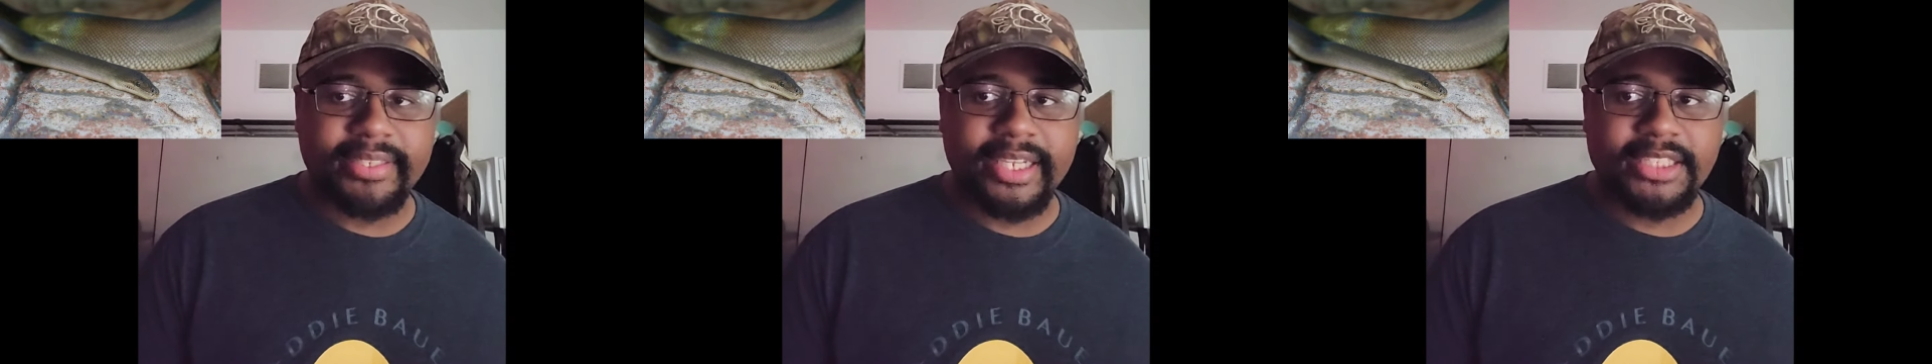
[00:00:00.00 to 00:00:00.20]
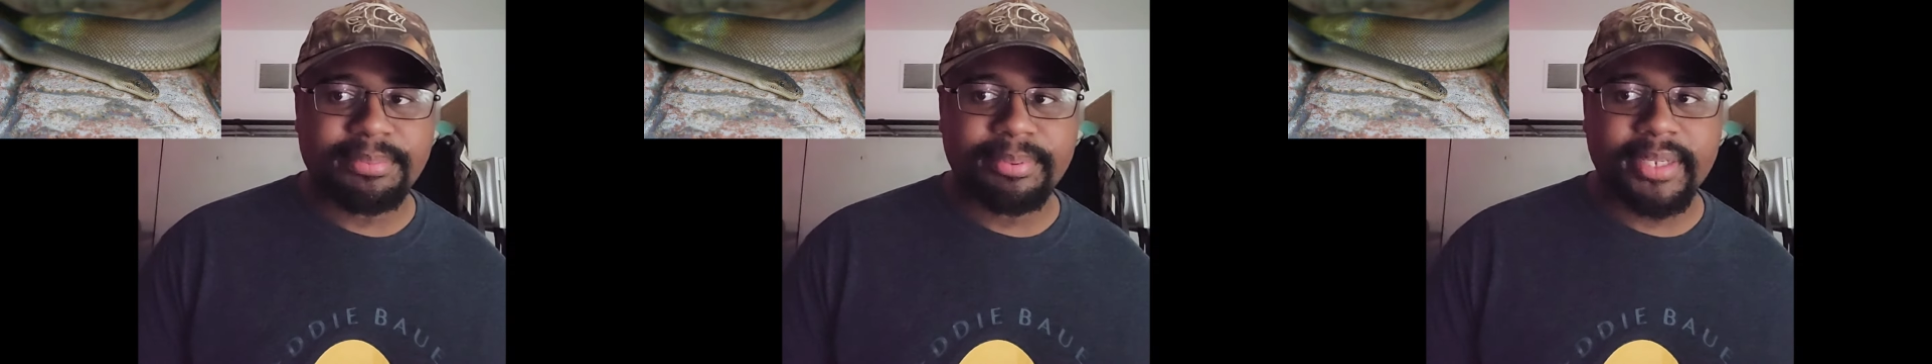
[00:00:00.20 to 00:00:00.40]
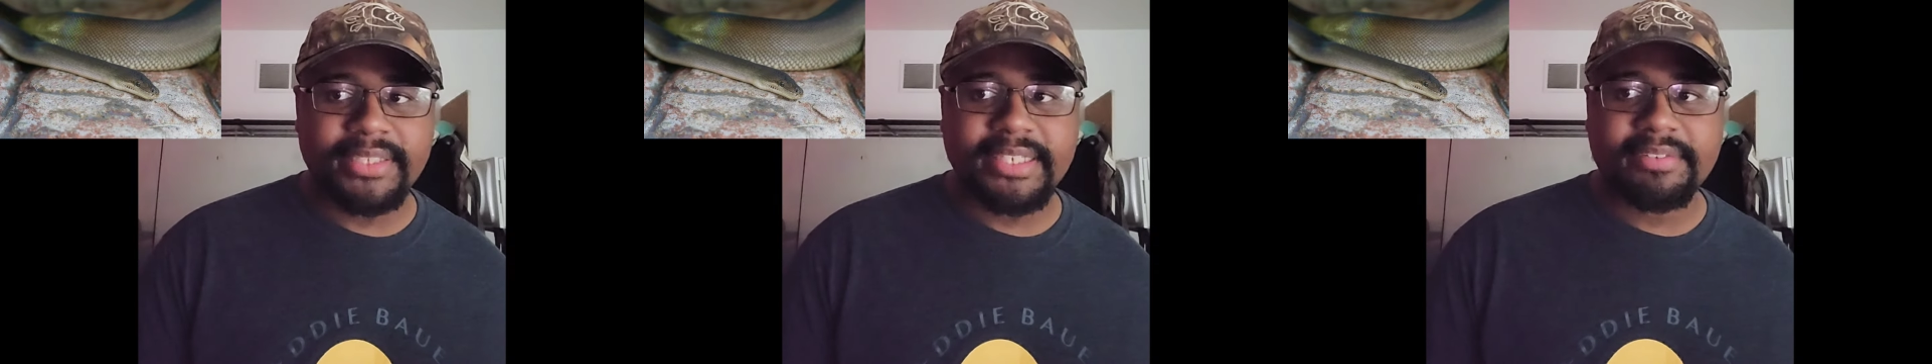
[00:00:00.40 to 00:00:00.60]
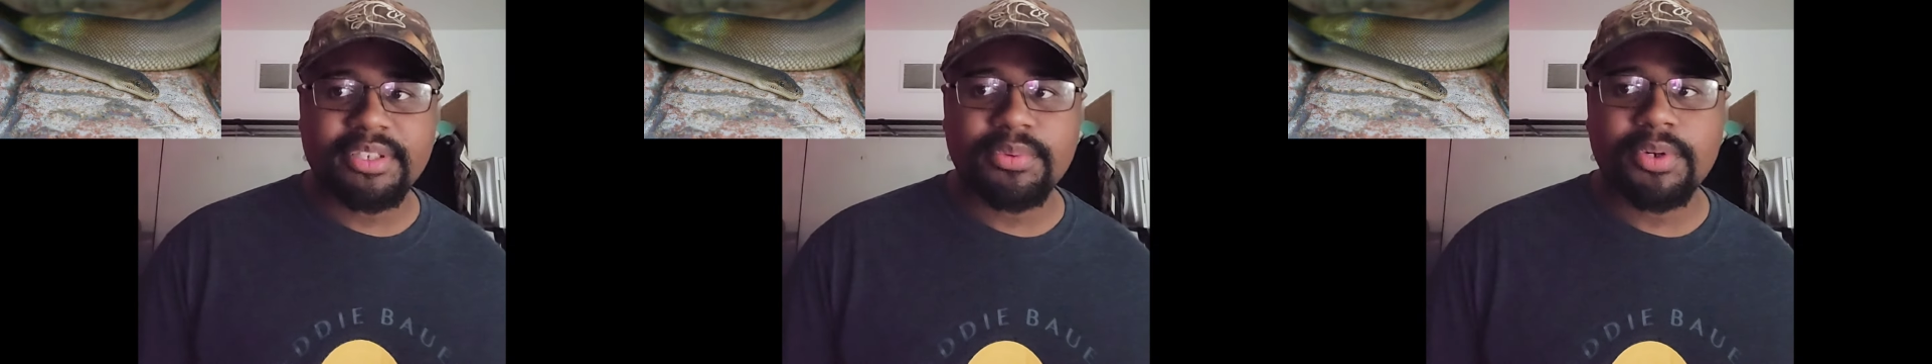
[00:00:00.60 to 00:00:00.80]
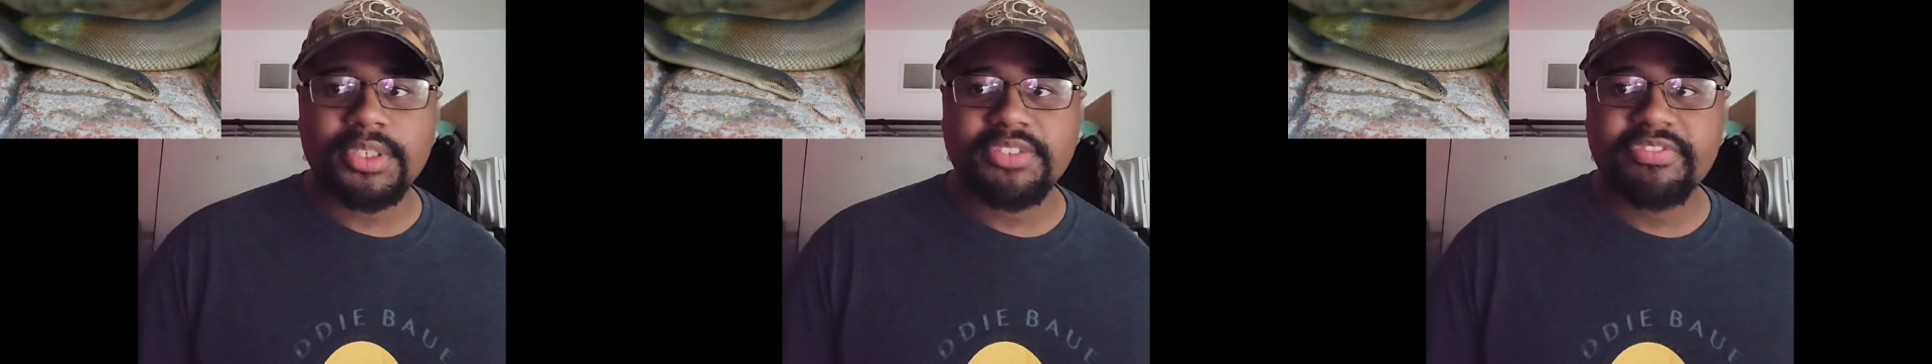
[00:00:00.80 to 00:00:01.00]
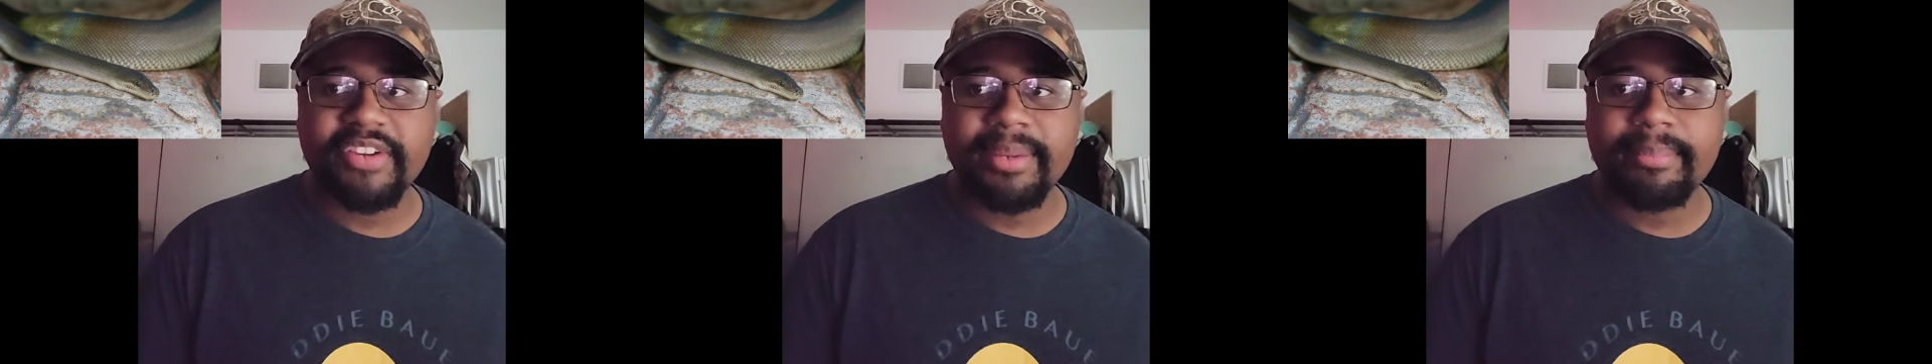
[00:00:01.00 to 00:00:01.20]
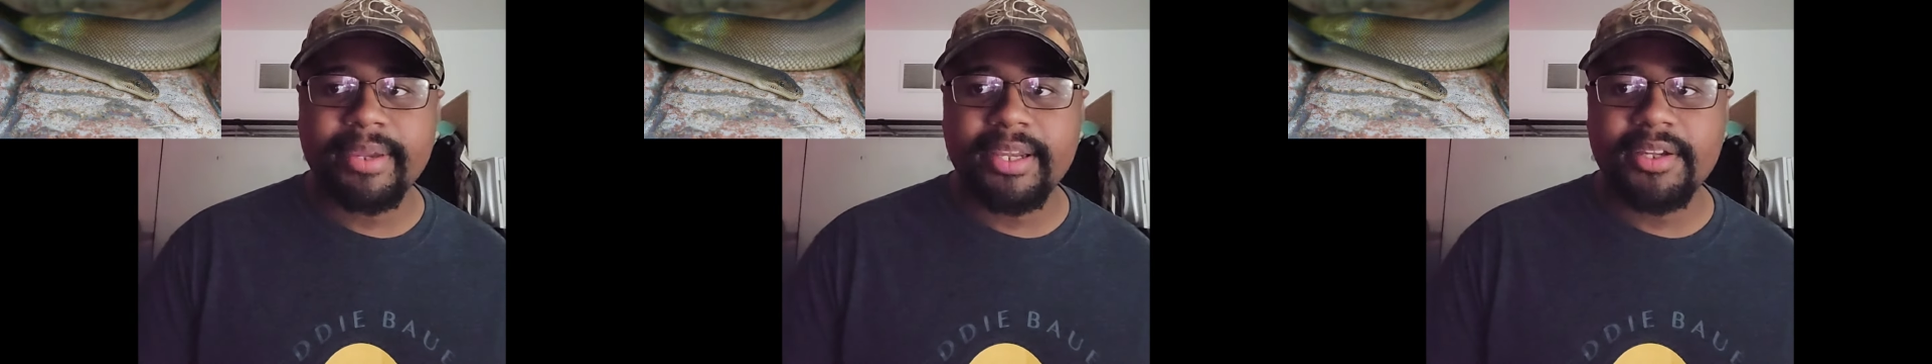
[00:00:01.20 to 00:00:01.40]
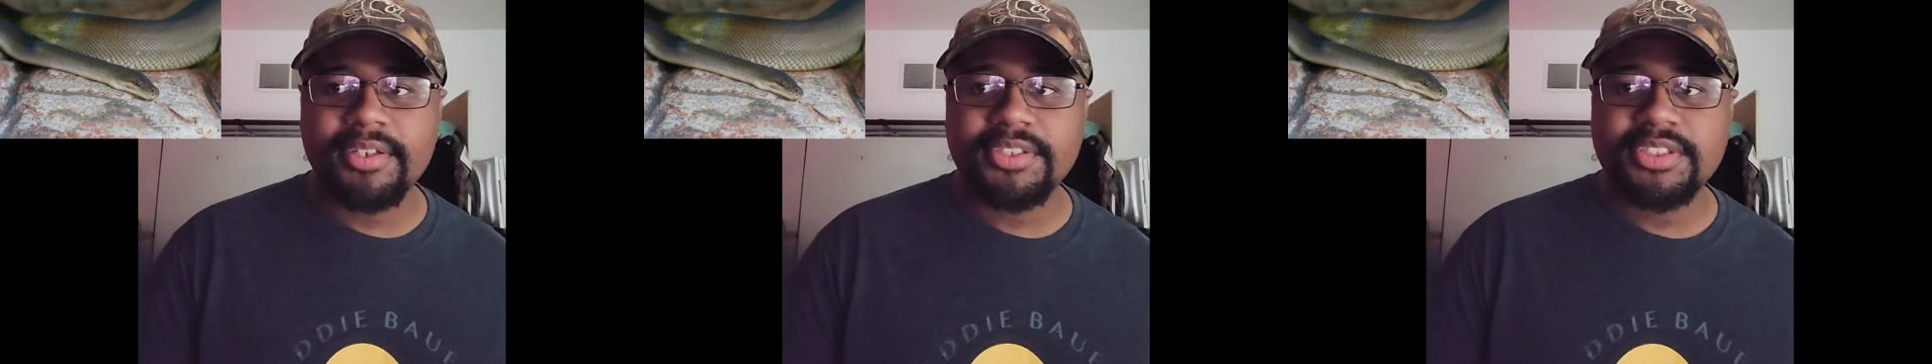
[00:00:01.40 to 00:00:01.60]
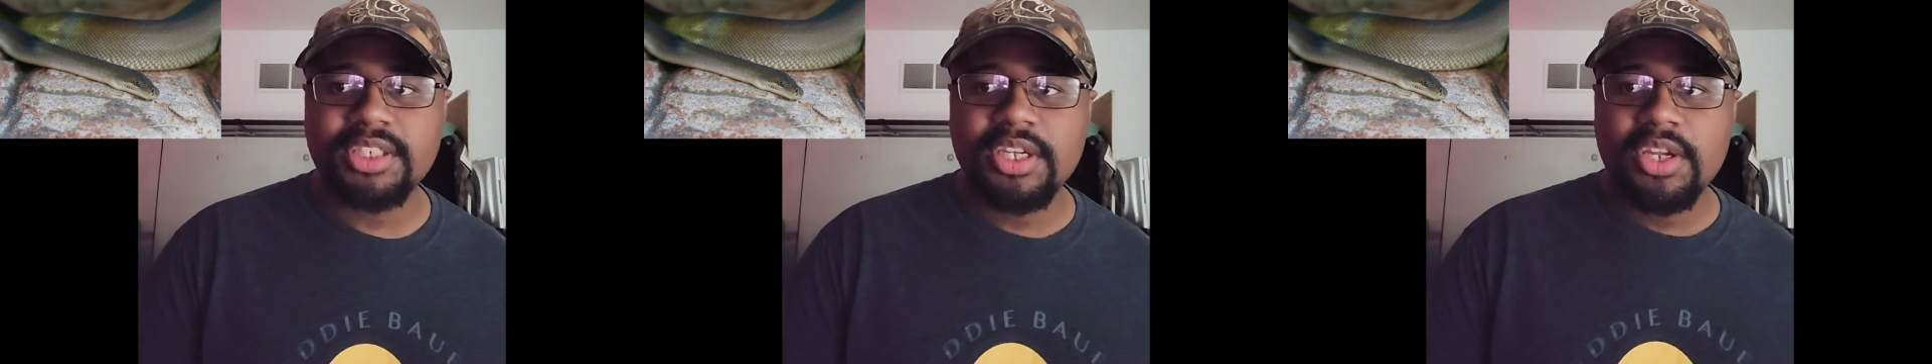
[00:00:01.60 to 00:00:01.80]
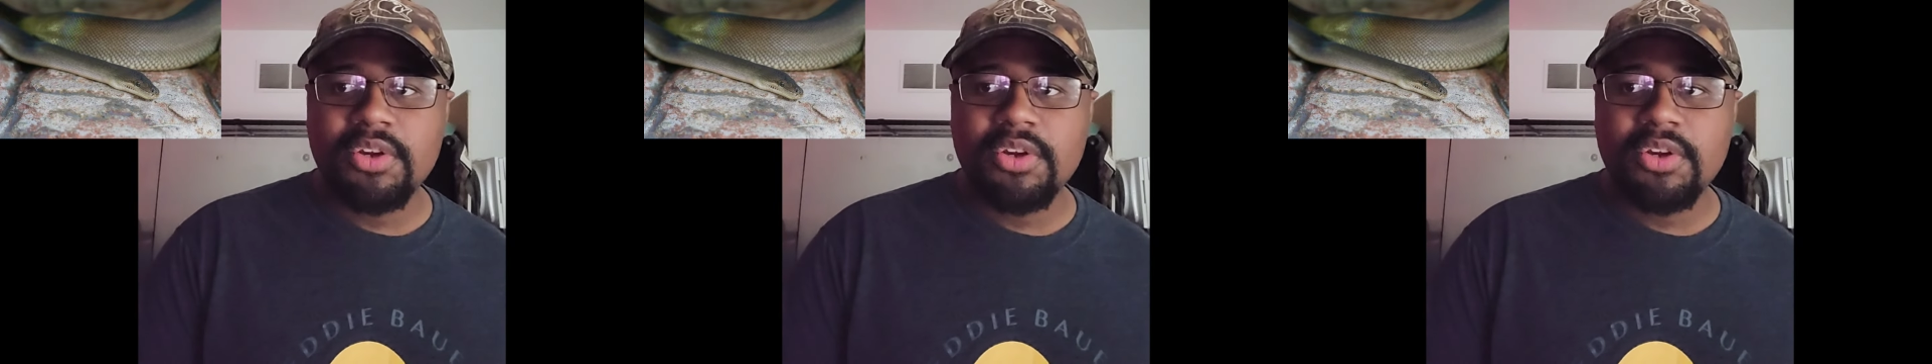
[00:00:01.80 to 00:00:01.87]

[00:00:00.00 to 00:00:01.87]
takes place afterwards, females